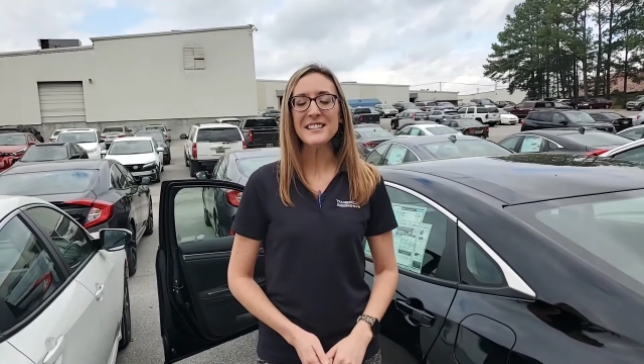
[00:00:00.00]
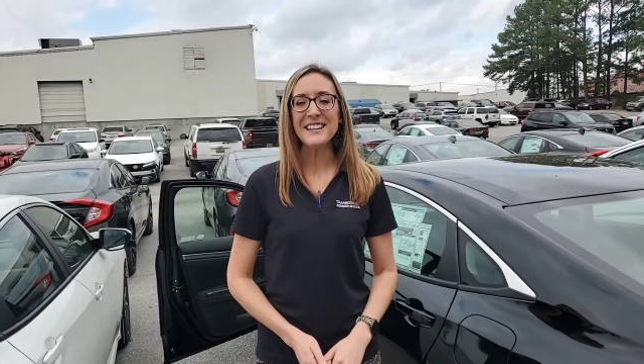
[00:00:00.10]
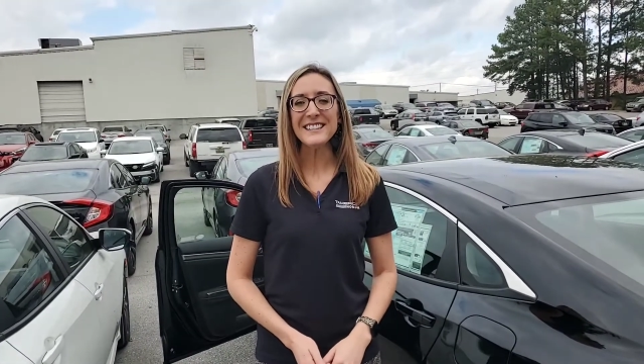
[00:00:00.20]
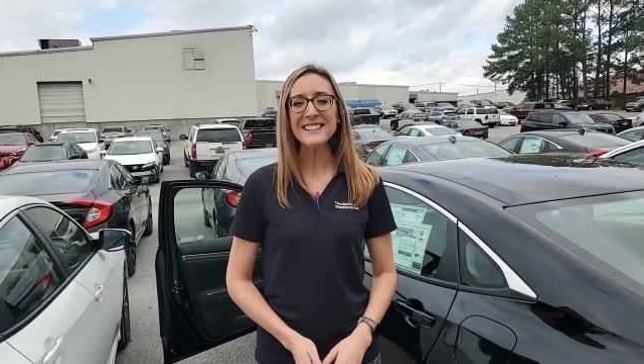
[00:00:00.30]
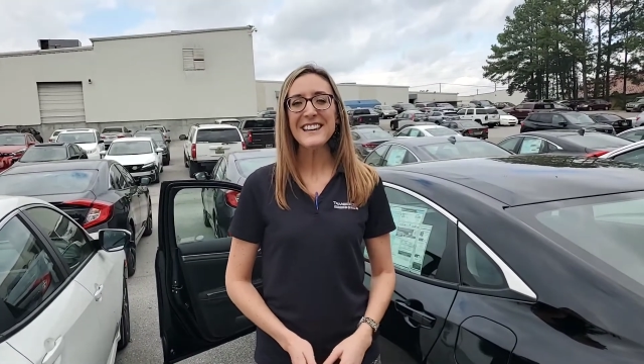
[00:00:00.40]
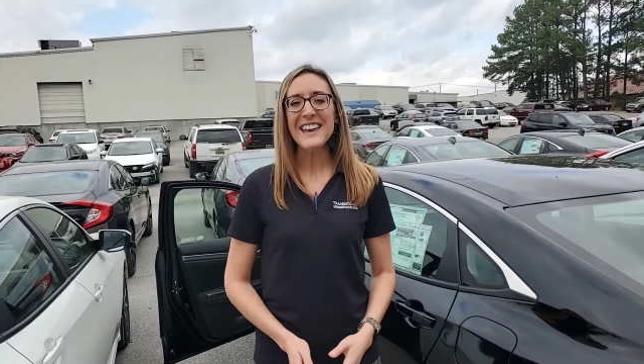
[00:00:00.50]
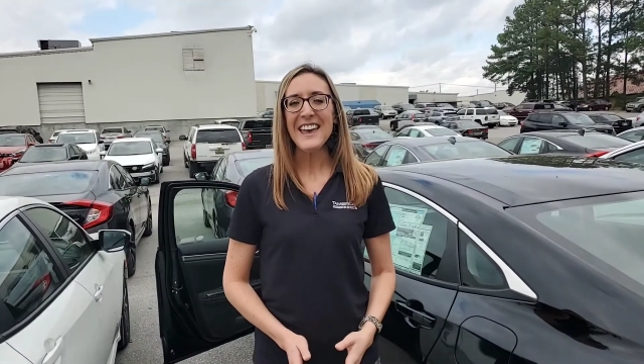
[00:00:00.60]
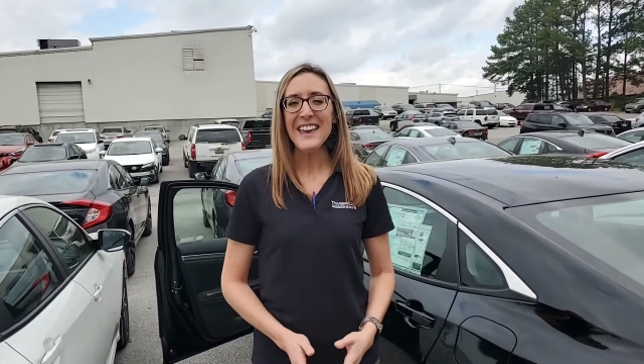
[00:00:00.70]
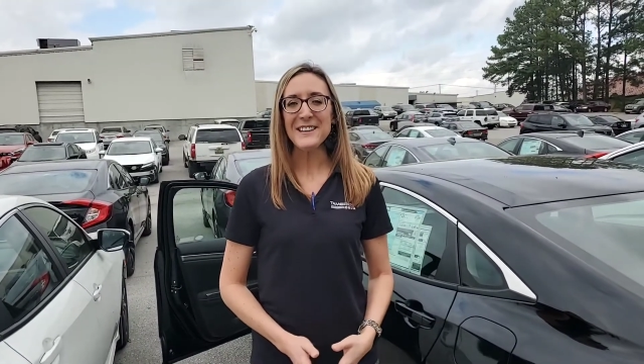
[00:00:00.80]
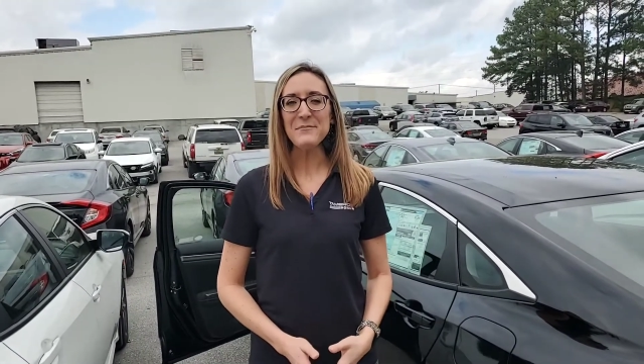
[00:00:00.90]
needs,
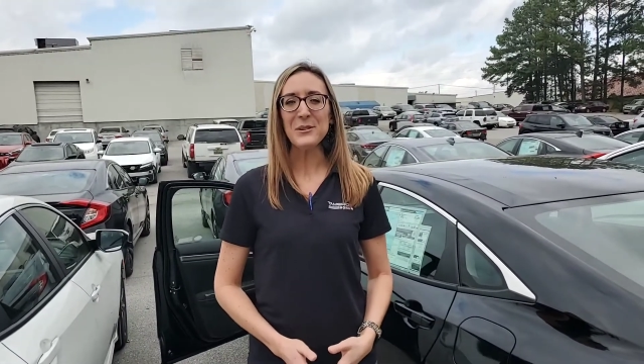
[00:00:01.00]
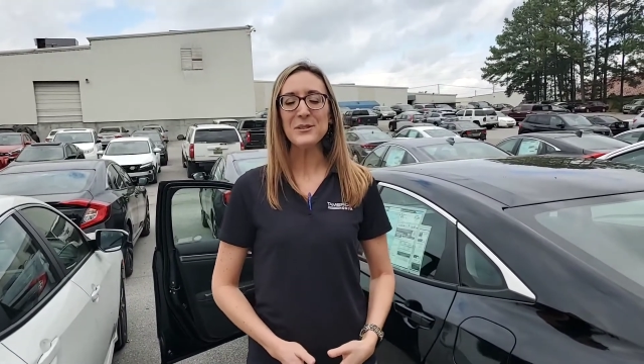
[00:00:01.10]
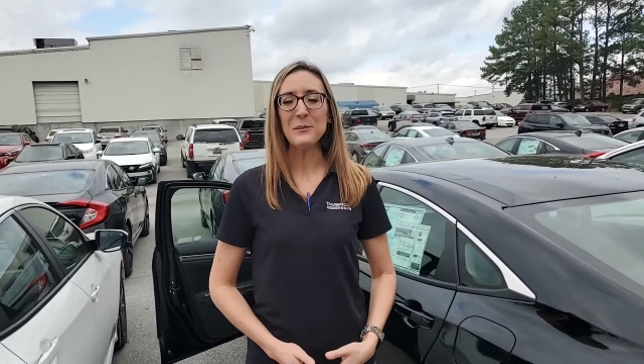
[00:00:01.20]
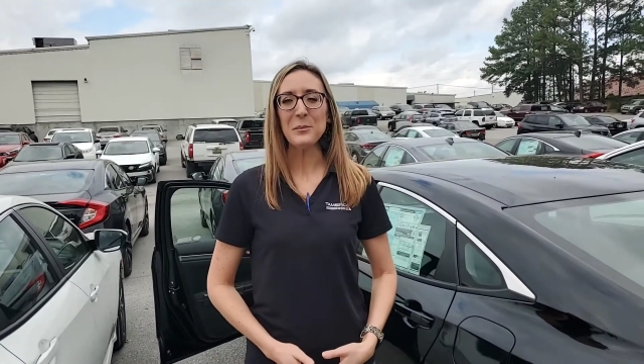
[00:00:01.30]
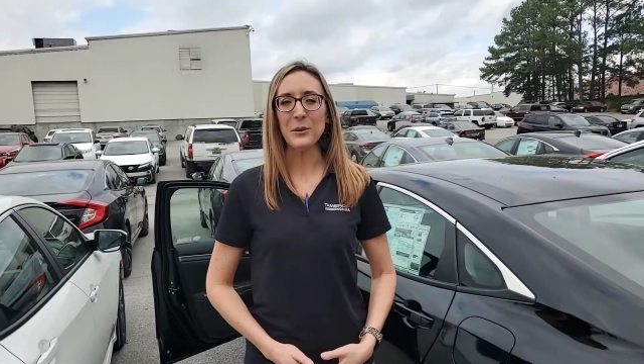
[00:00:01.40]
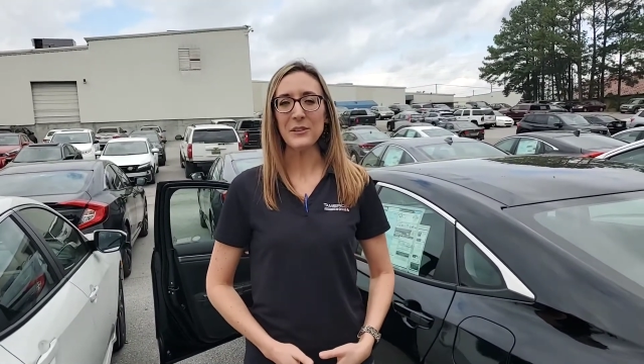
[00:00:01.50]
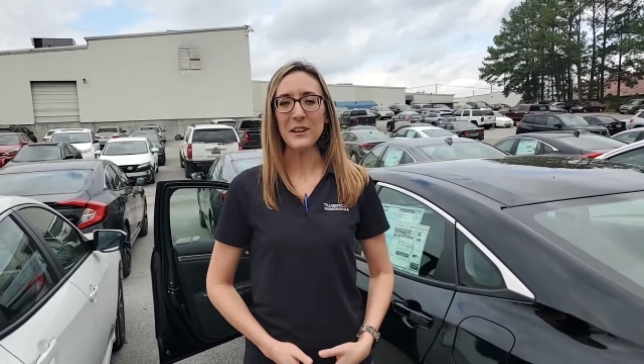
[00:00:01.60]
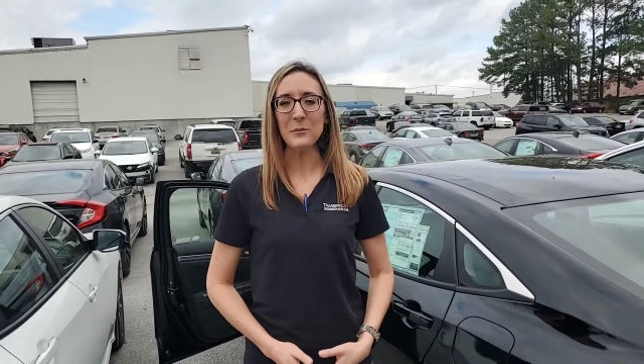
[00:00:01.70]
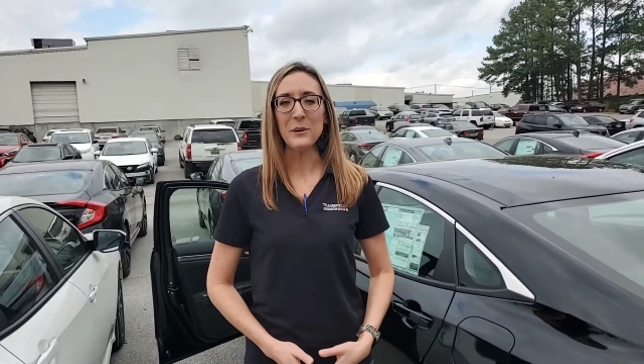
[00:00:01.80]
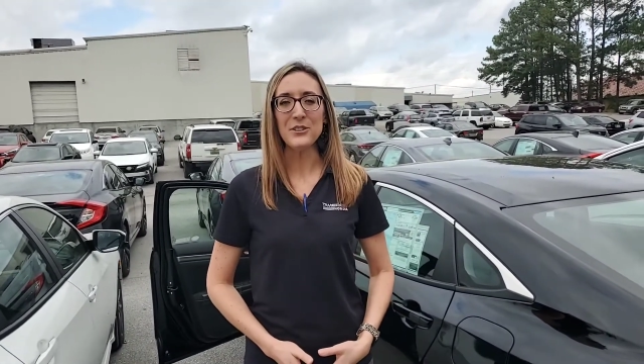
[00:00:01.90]
and most importantly
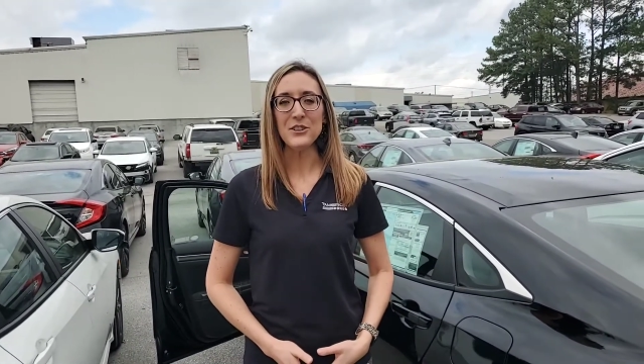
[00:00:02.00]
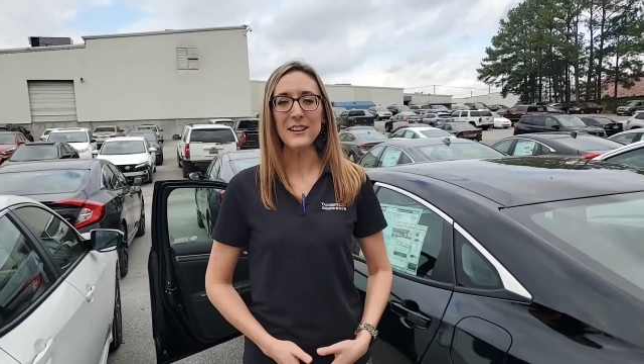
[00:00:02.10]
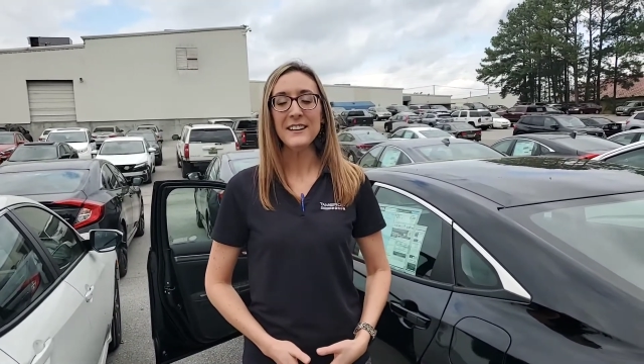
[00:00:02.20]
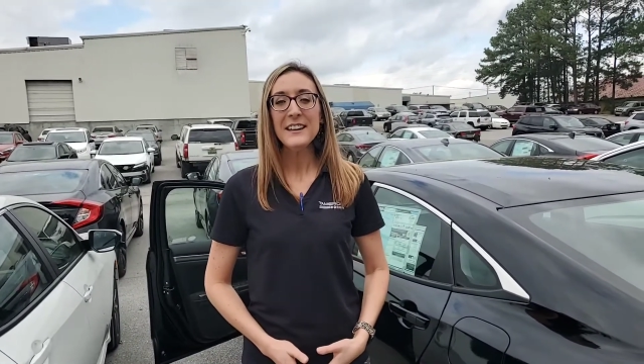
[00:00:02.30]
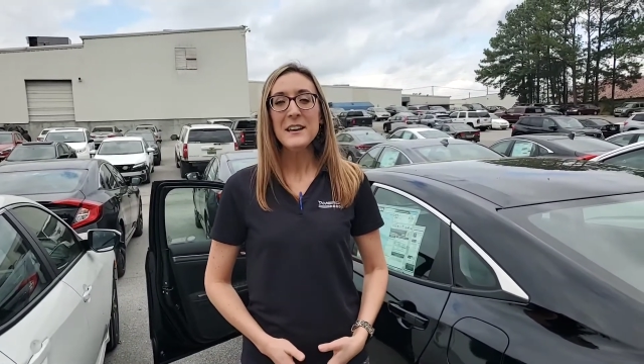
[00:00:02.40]
your budget.